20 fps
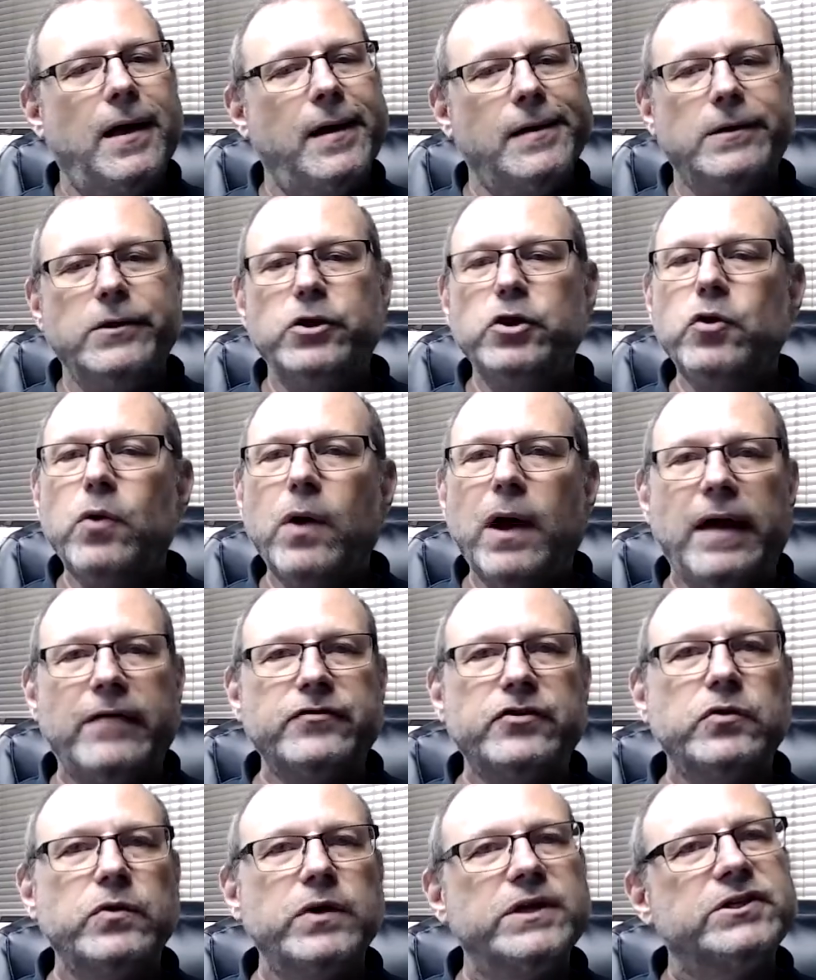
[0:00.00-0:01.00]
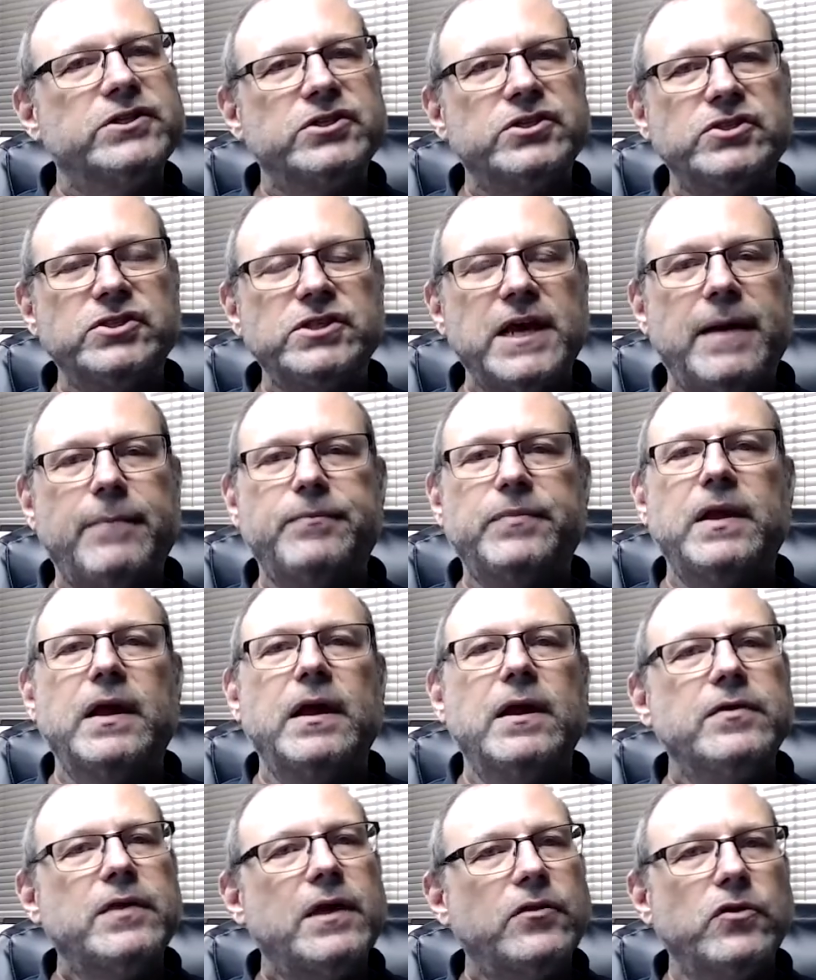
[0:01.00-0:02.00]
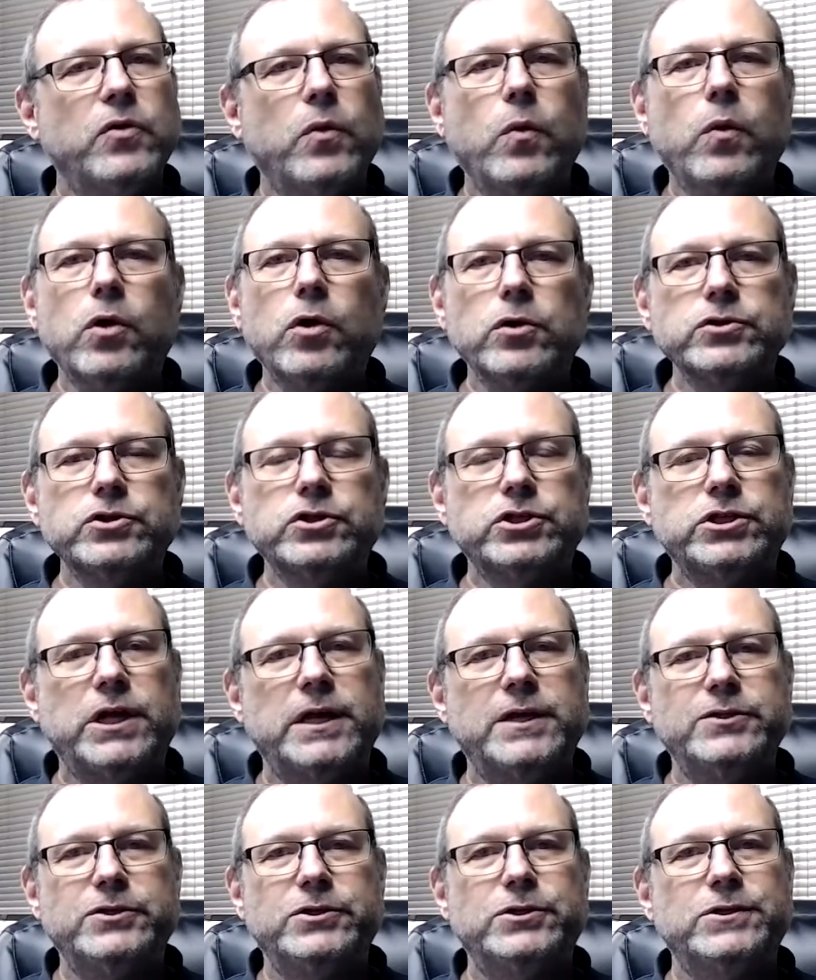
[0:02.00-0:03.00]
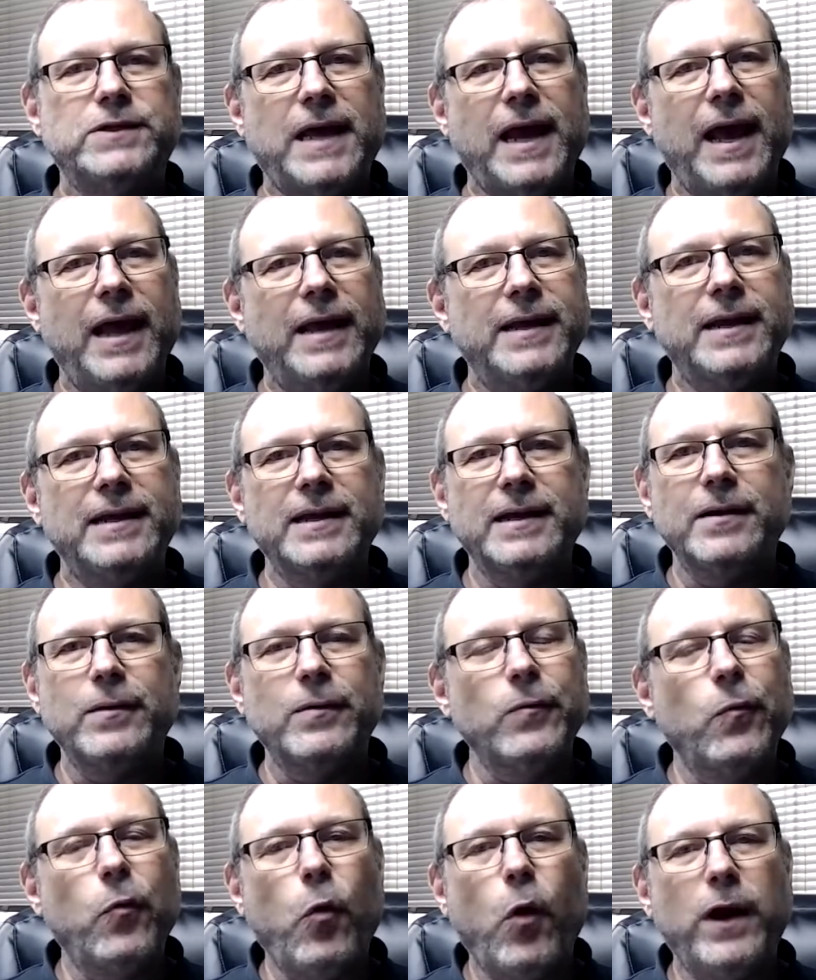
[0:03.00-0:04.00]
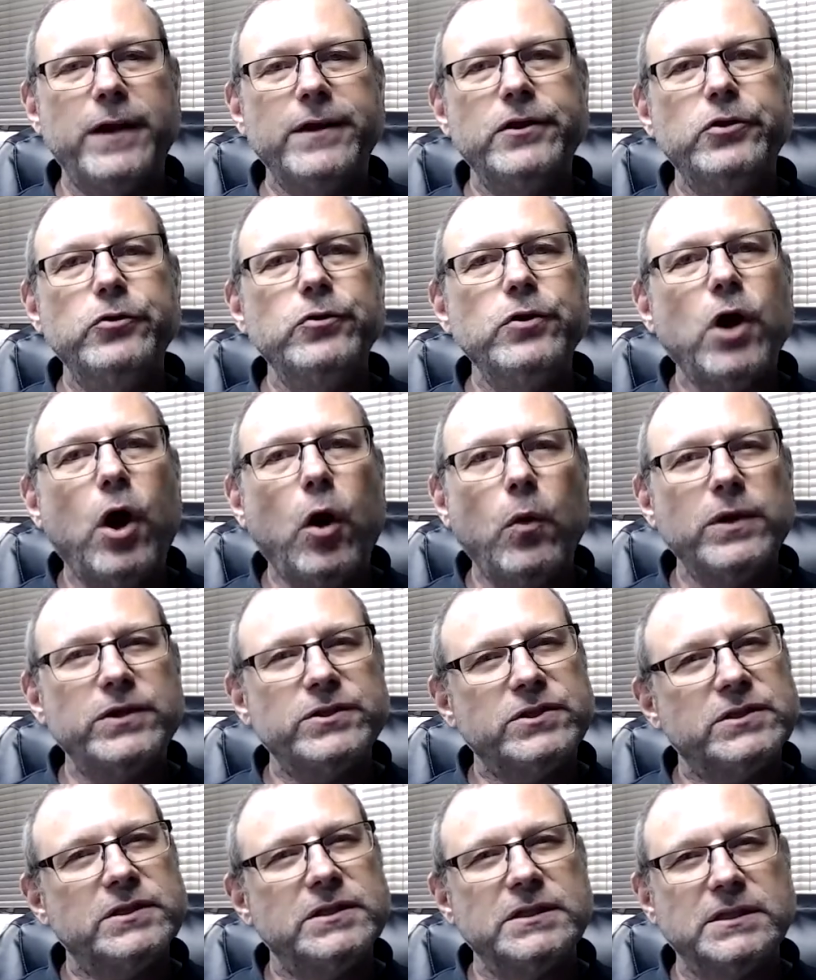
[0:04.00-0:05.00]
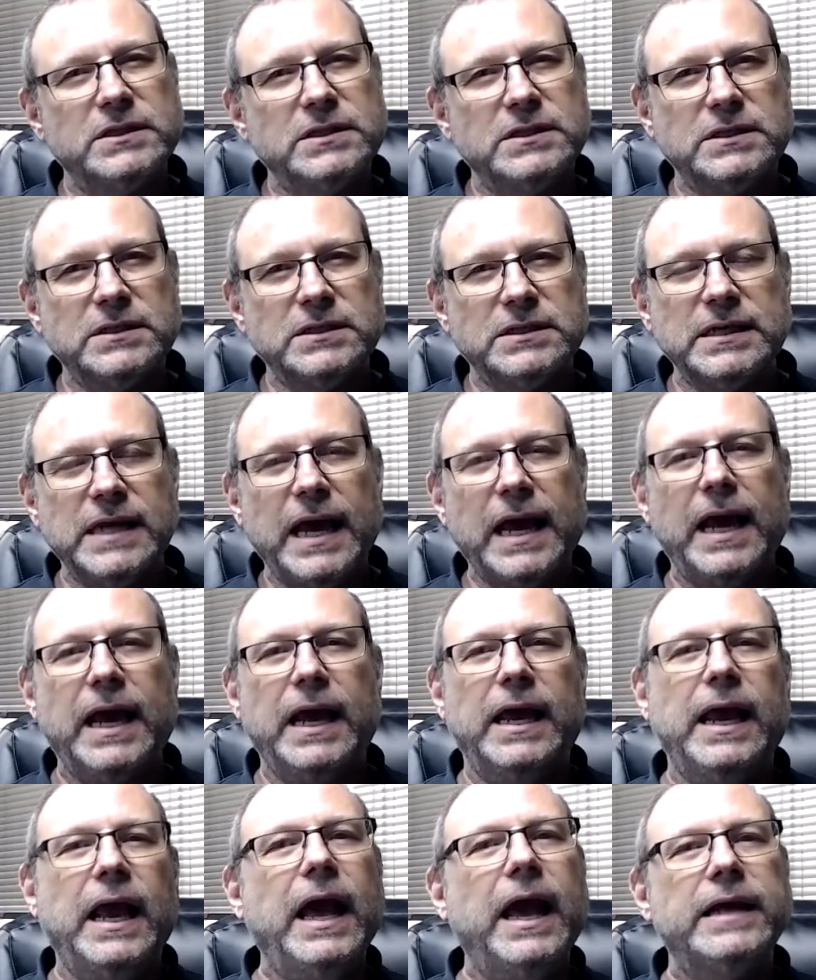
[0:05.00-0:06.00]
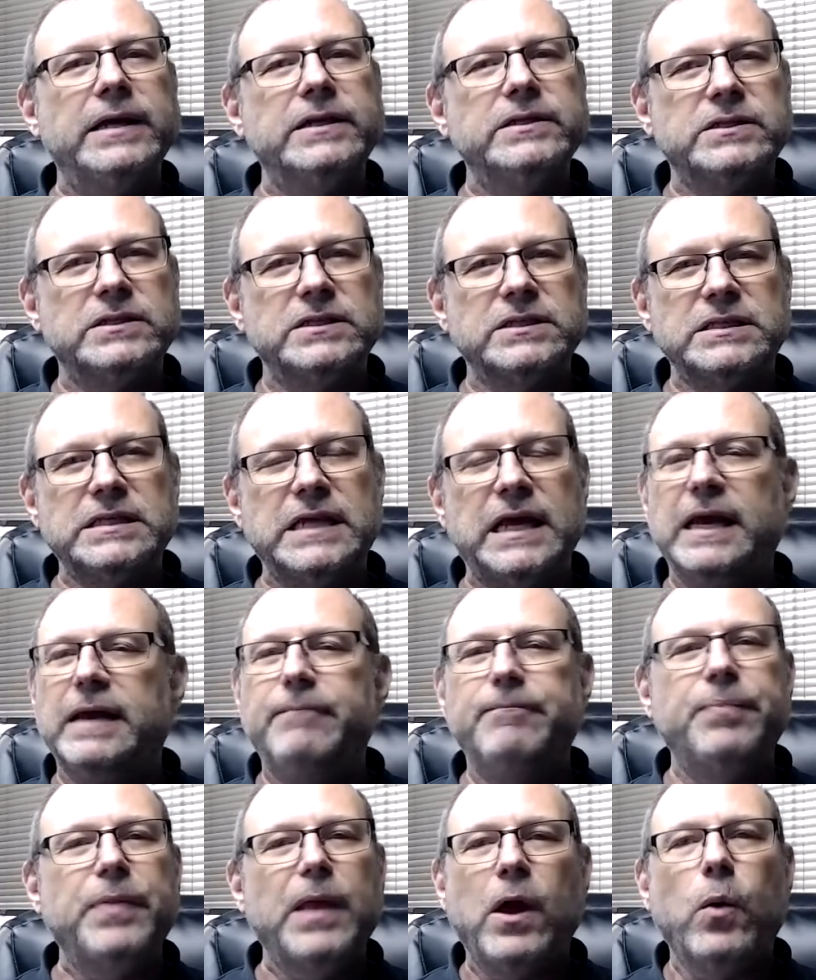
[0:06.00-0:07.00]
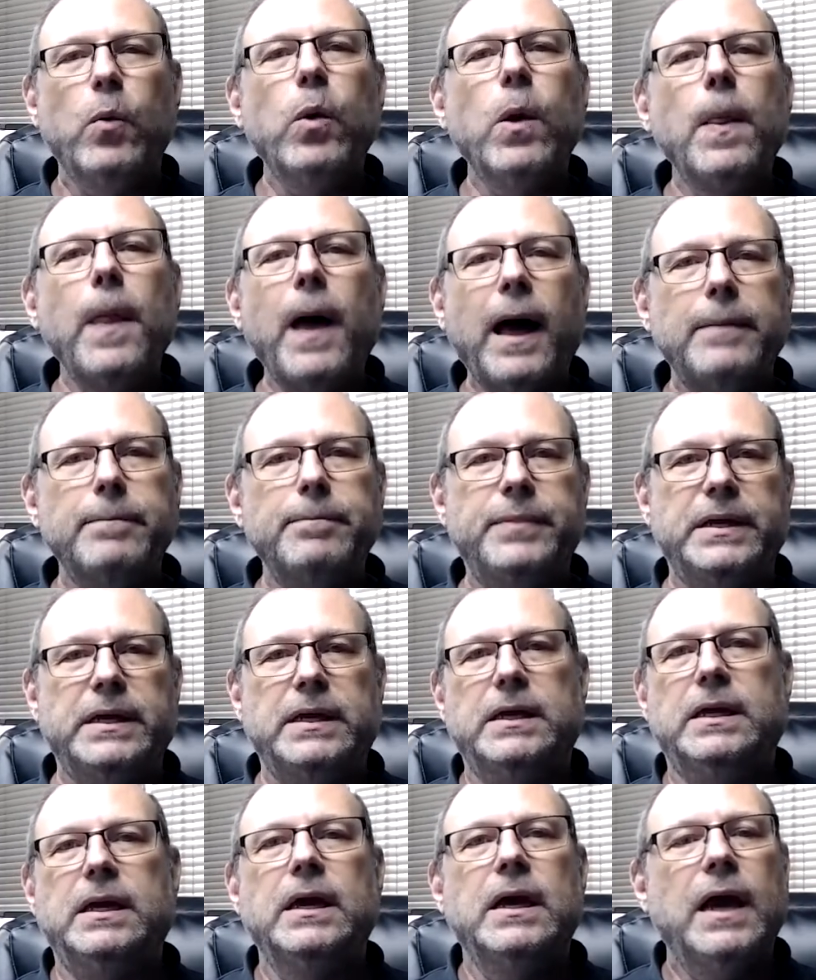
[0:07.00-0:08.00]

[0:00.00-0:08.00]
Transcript: You have to accept that the world changes, and what you know is this today and is the same will not be.